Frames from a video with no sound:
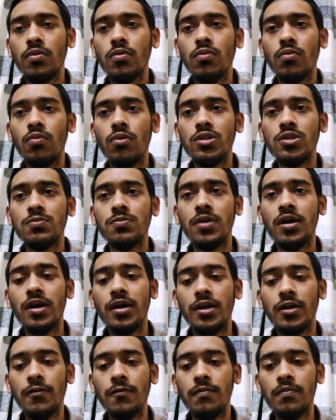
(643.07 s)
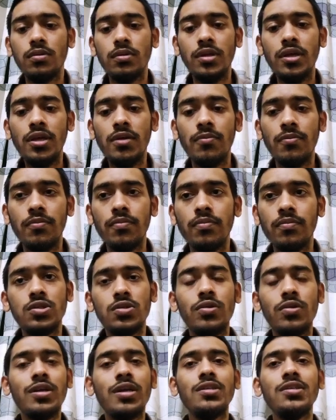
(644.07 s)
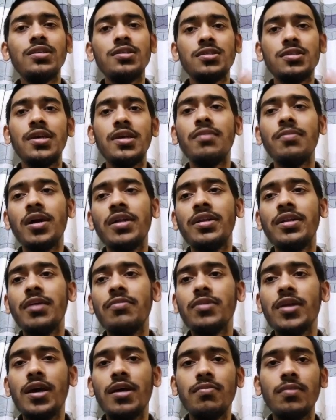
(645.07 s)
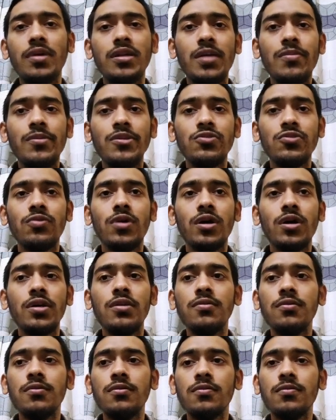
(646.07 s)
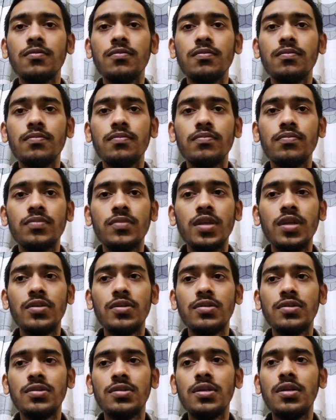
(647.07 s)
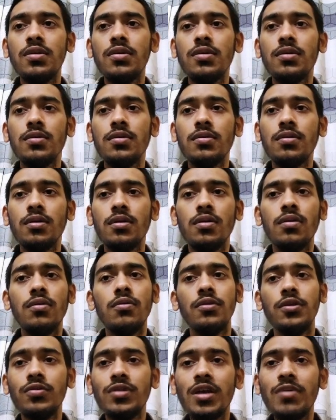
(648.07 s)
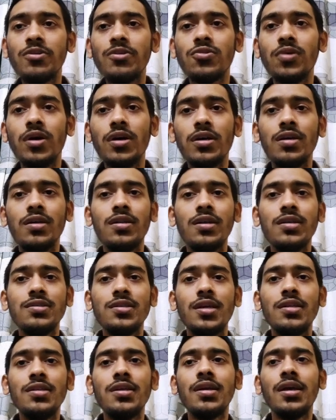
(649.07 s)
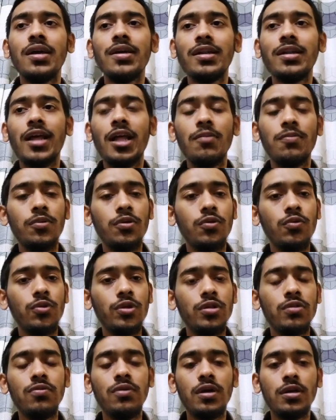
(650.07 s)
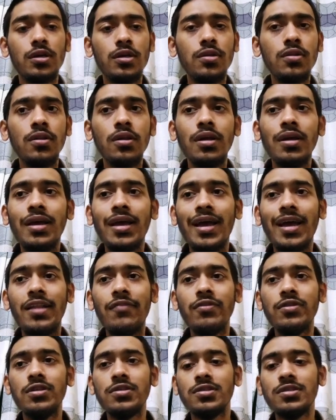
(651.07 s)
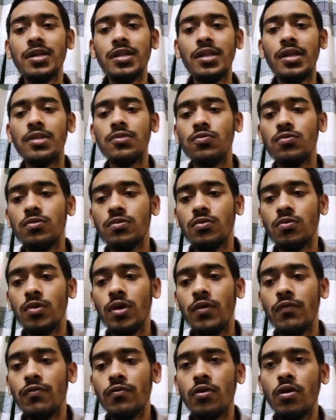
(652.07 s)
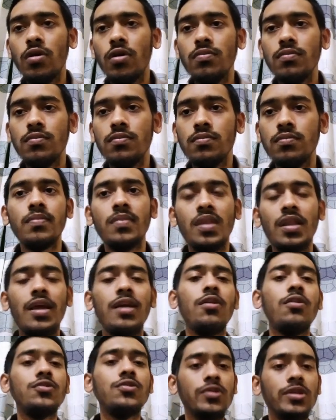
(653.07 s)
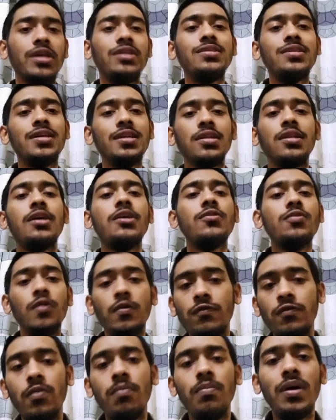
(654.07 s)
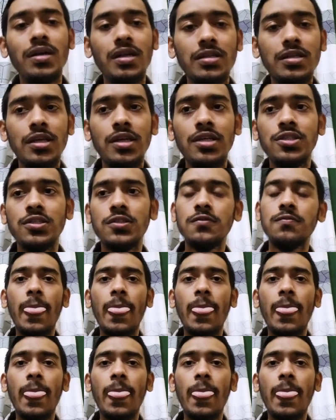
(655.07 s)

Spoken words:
what's my name, so it can just say my name, that my name is Rakin. As you can see, oh, your name is Rakin, is there anything I can help you with, Rakin? And if I just say that where I'm from, and also it can say that like you are from Bangladesh.